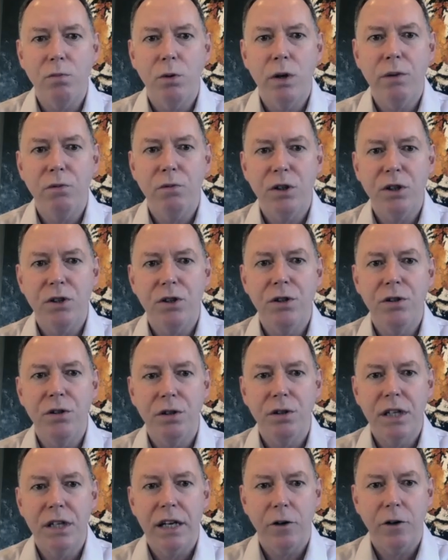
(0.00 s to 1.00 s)
would do
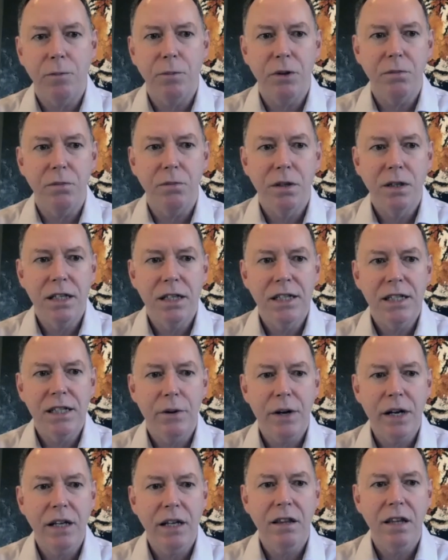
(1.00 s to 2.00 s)
to help them? Is
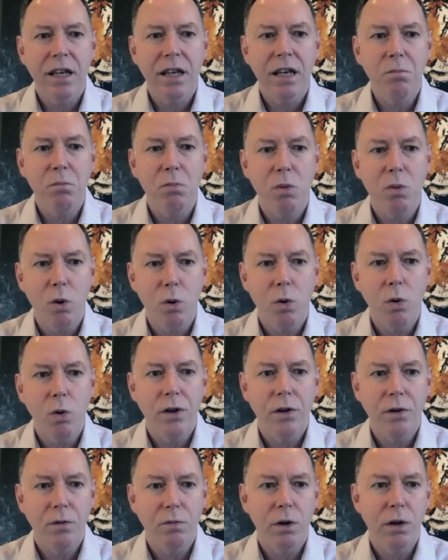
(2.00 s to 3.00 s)
there anything more
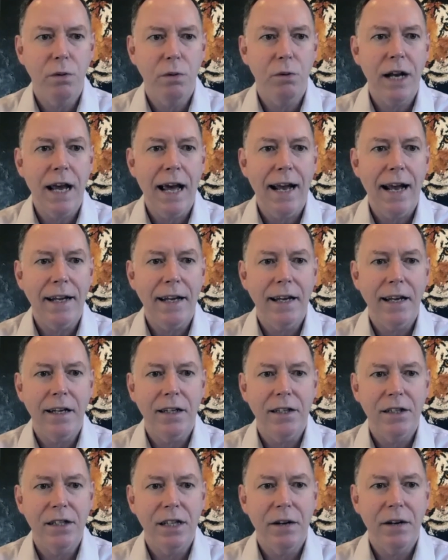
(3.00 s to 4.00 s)
that we would add in?
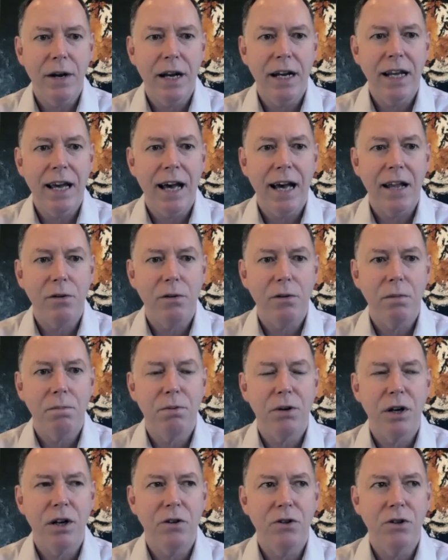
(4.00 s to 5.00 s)
Is there any other
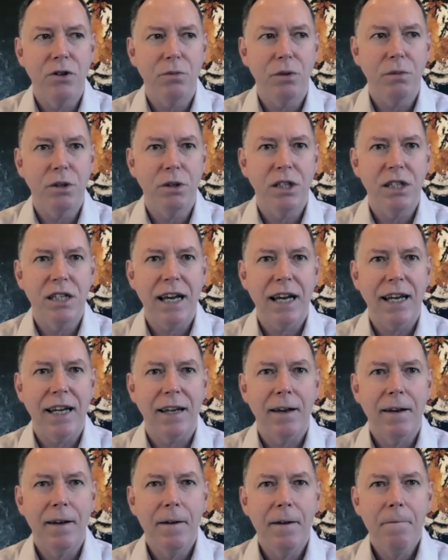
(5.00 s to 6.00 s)
approach that we would take?
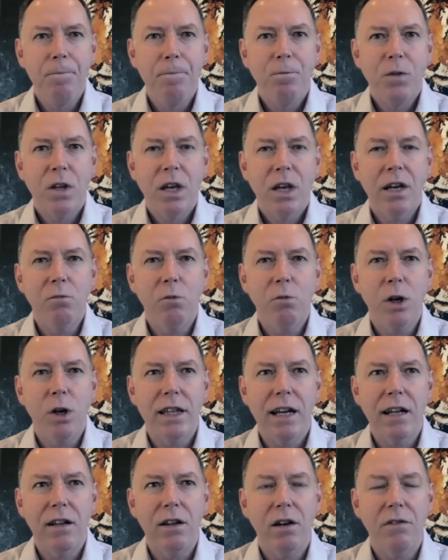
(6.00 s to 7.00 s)
And what
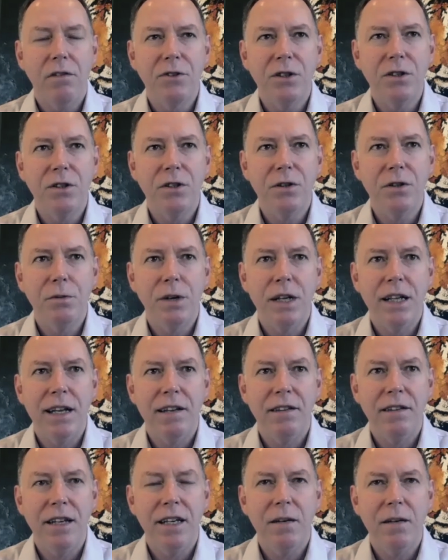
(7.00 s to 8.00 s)
they'll often do when they
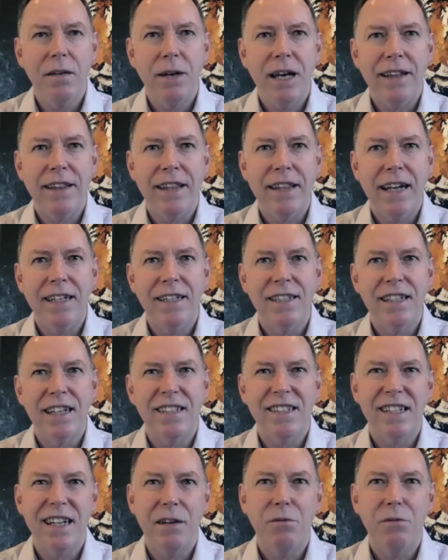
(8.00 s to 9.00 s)
think about that is they'll
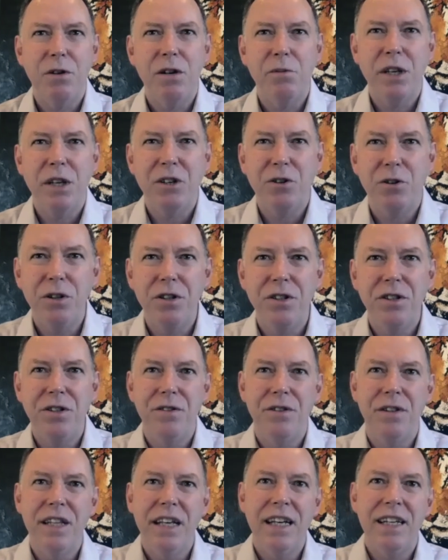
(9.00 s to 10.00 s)
say, well, we could
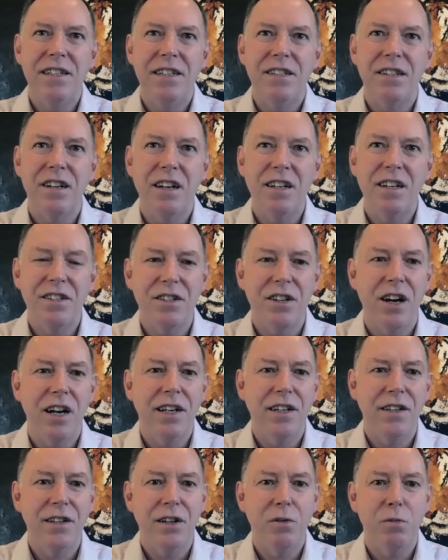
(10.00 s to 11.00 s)
do this. So I
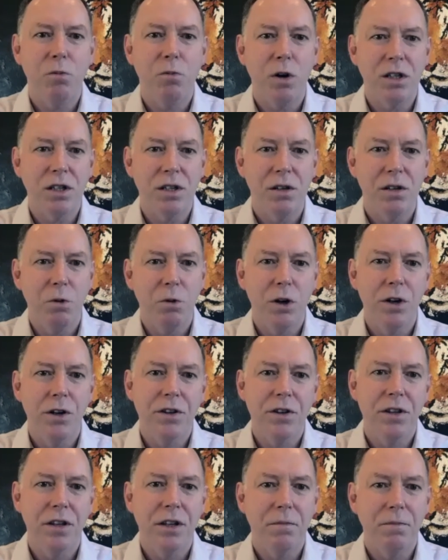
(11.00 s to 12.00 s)
decided that it wasn't
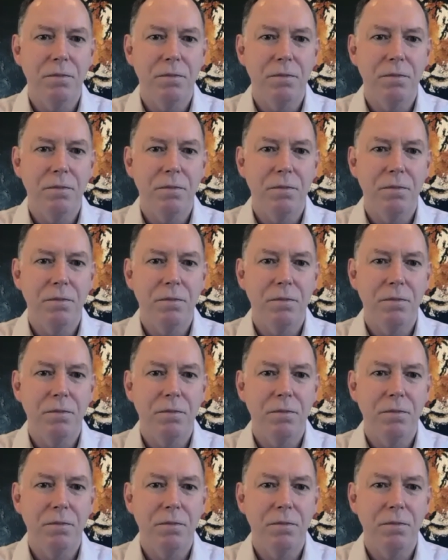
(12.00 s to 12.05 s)
worth it